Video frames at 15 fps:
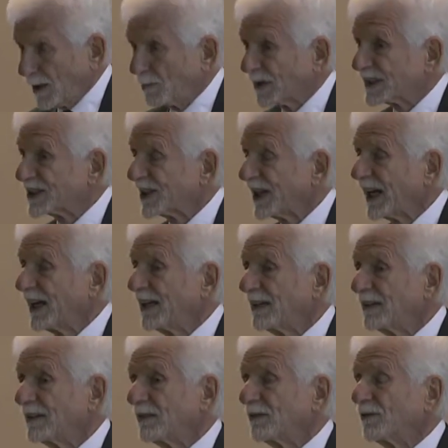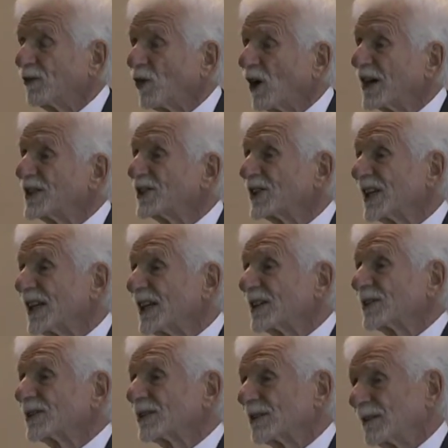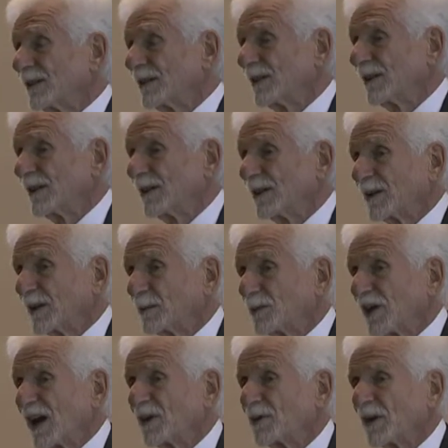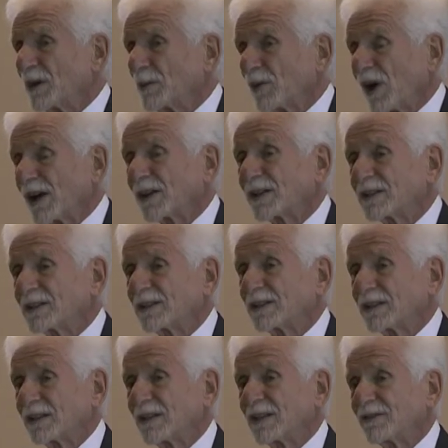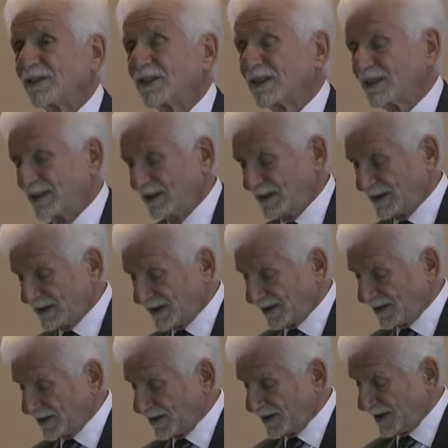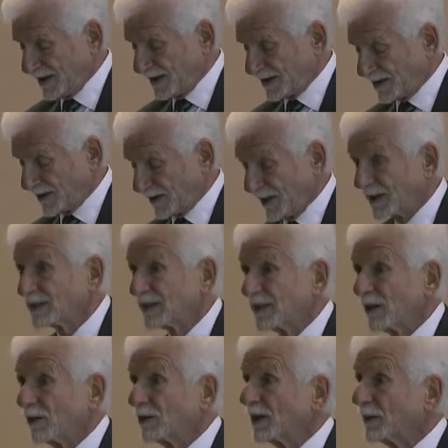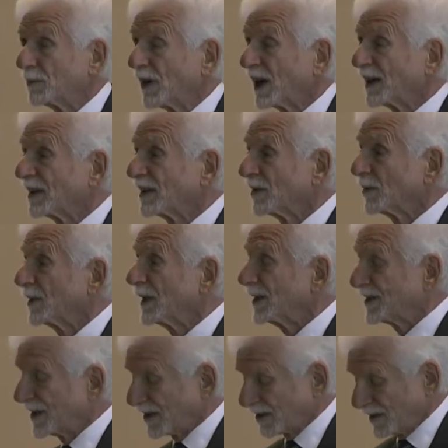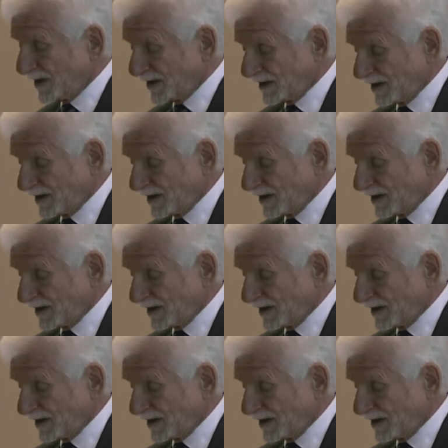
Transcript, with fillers: But today, voice is the primary product of the cellular industry. It's the only product that really generates